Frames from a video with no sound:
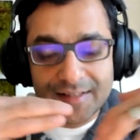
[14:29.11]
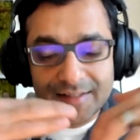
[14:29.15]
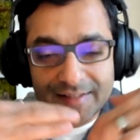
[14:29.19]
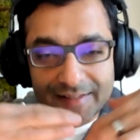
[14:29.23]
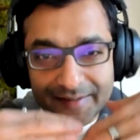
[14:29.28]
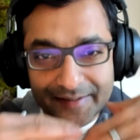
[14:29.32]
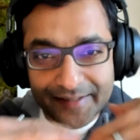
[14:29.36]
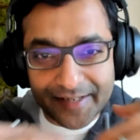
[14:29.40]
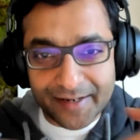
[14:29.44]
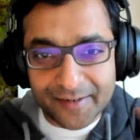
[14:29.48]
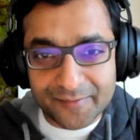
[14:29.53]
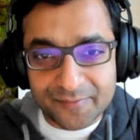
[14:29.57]
the
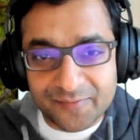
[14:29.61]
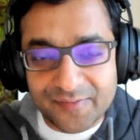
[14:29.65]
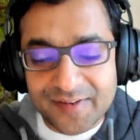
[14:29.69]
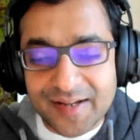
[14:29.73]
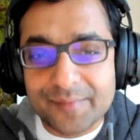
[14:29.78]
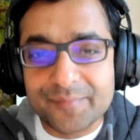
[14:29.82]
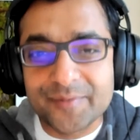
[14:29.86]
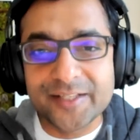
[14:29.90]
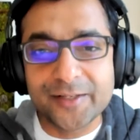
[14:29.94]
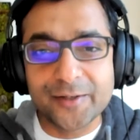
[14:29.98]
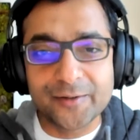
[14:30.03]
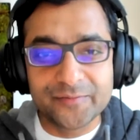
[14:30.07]
entire
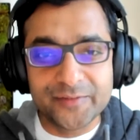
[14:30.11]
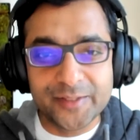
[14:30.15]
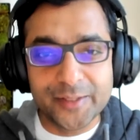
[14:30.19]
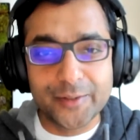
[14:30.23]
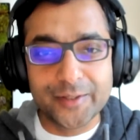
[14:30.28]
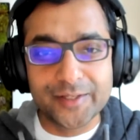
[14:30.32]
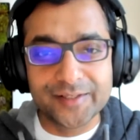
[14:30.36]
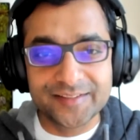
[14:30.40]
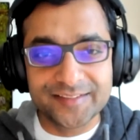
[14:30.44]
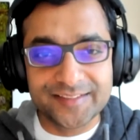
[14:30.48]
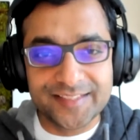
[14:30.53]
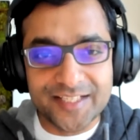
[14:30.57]
fabric of the
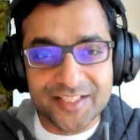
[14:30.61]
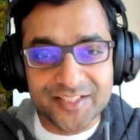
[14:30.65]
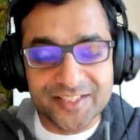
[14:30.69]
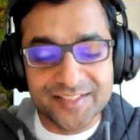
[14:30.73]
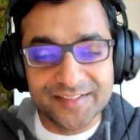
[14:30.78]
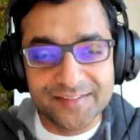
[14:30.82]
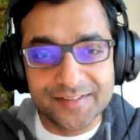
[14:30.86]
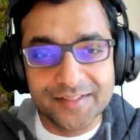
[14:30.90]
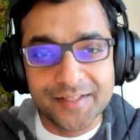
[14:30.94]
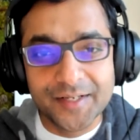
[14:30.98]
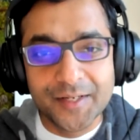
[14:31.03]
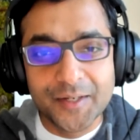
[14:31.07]

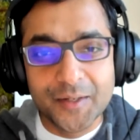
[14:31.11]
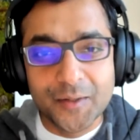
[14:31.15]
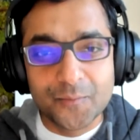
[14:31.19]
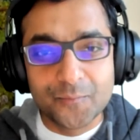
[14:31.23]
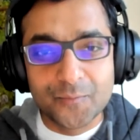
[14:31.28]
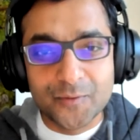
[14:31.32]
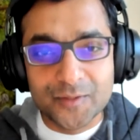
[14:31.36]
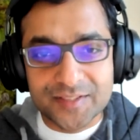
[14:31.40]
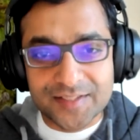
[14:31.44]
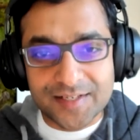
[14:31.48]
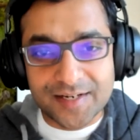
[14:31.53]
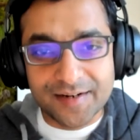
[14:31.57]
organization
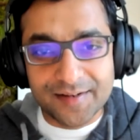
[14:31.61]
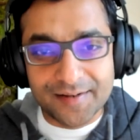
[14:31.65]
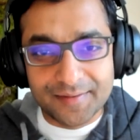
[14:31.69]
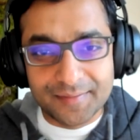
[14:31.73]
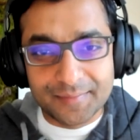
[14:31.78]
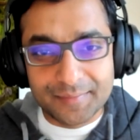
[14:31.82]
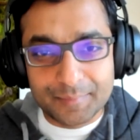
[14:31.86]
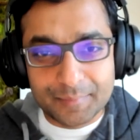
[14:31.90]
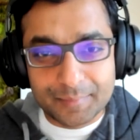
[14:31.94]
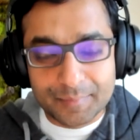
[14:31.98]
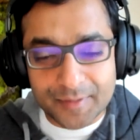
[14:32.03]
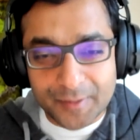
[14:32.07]
was kind
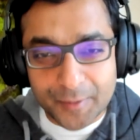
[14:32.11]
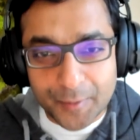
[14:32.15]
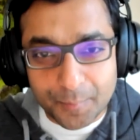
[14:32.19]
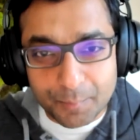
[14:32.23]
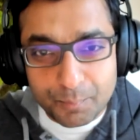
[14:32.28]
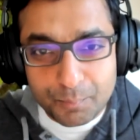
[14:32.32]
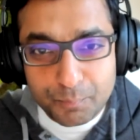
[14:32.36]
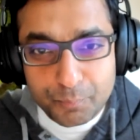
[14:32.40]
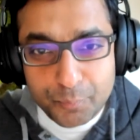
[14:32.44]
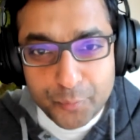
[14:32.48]
of you know